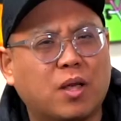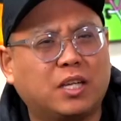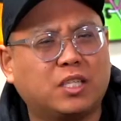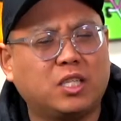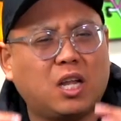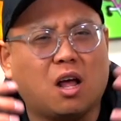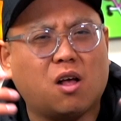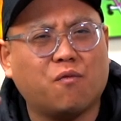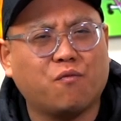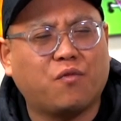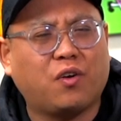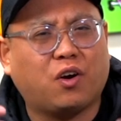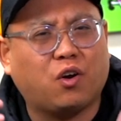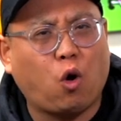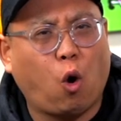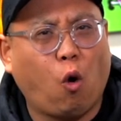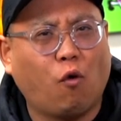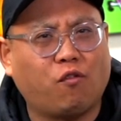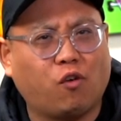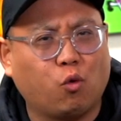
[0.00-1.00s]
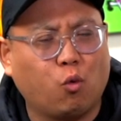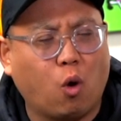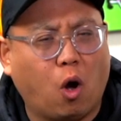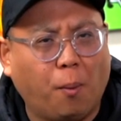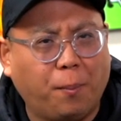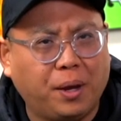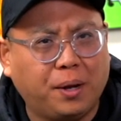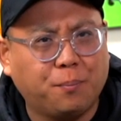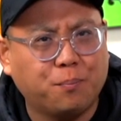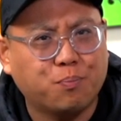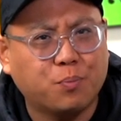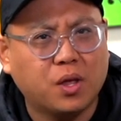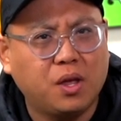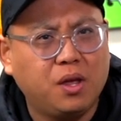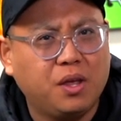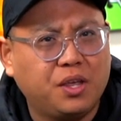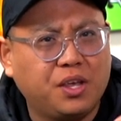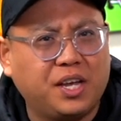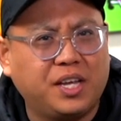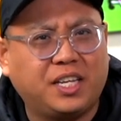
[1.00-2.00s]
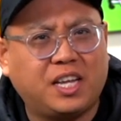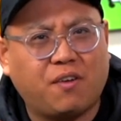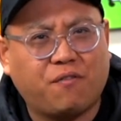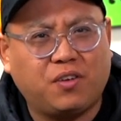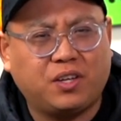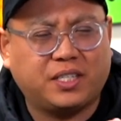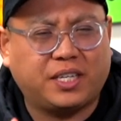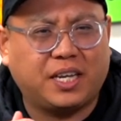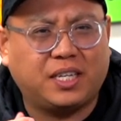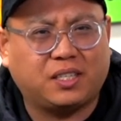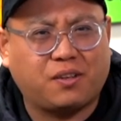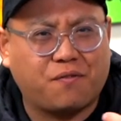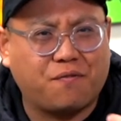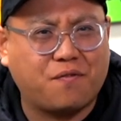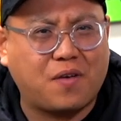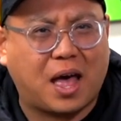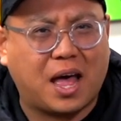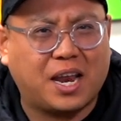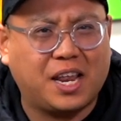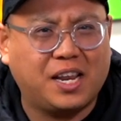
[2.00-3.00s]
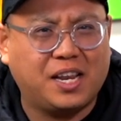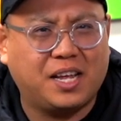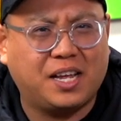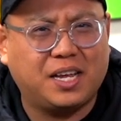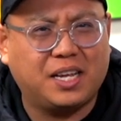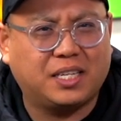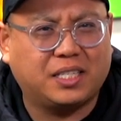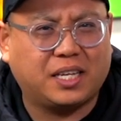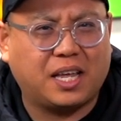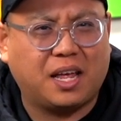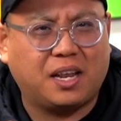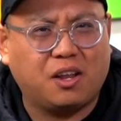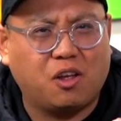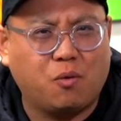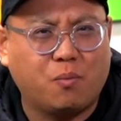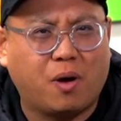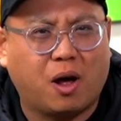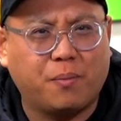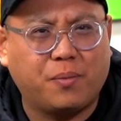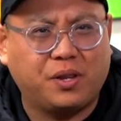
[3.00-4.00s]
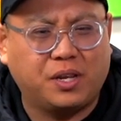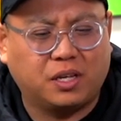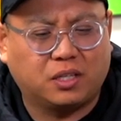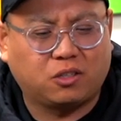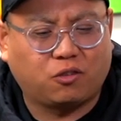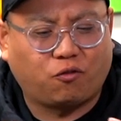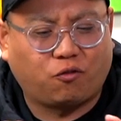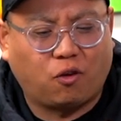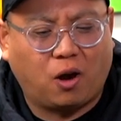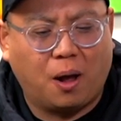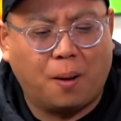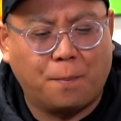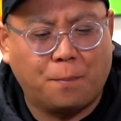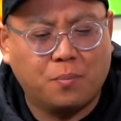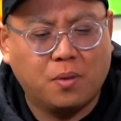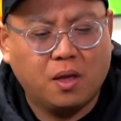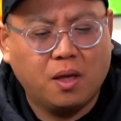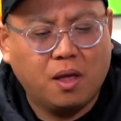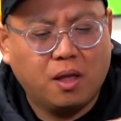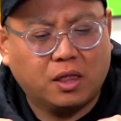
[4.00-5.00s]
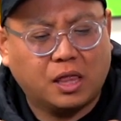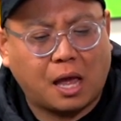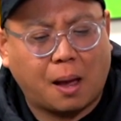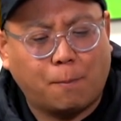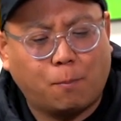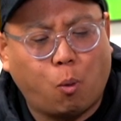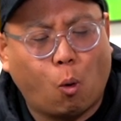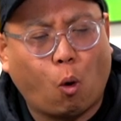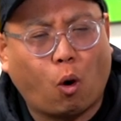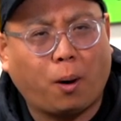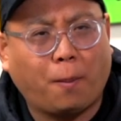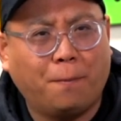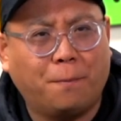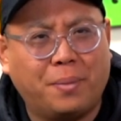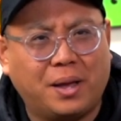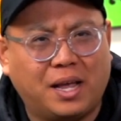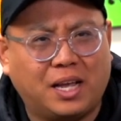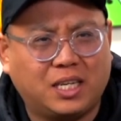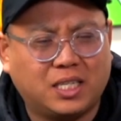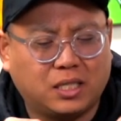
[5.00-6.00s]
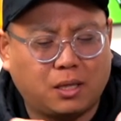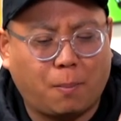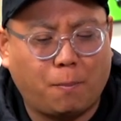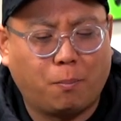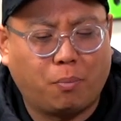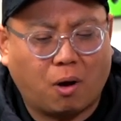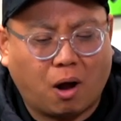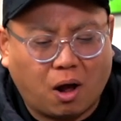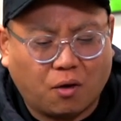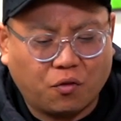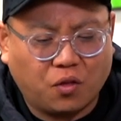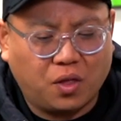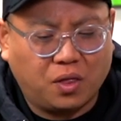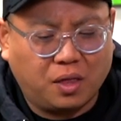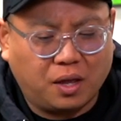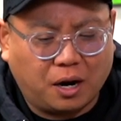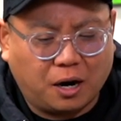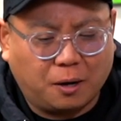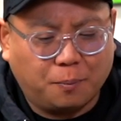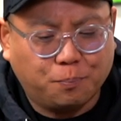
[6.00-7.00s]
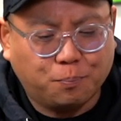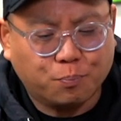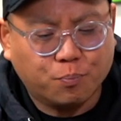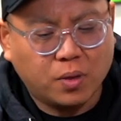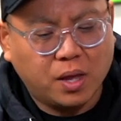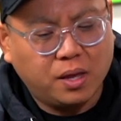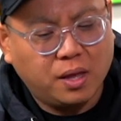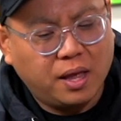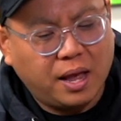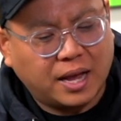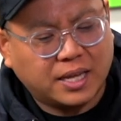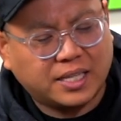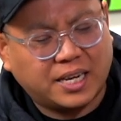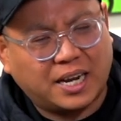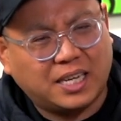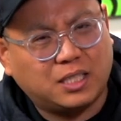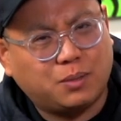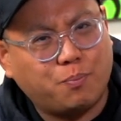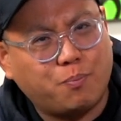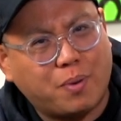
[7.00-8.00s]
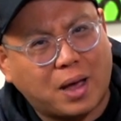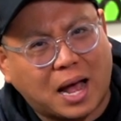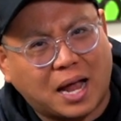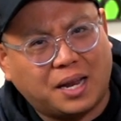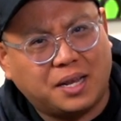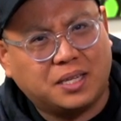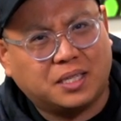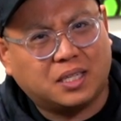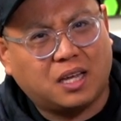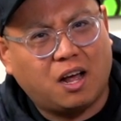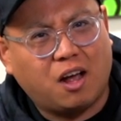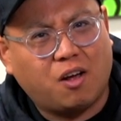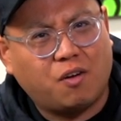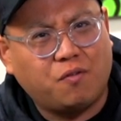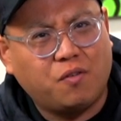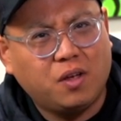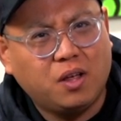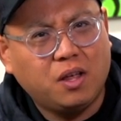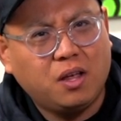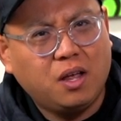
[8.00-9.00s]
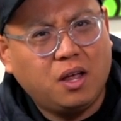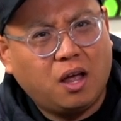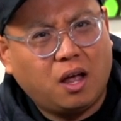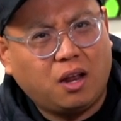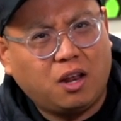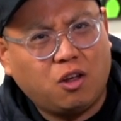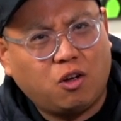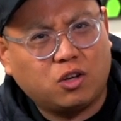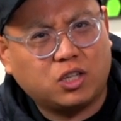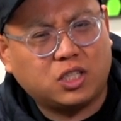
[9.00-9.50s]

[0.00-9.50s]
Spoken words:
It's not very overwhelming. You can definitely taste the fattiness and the umaminess from that pork-based broth in there. Has a nice balance of a little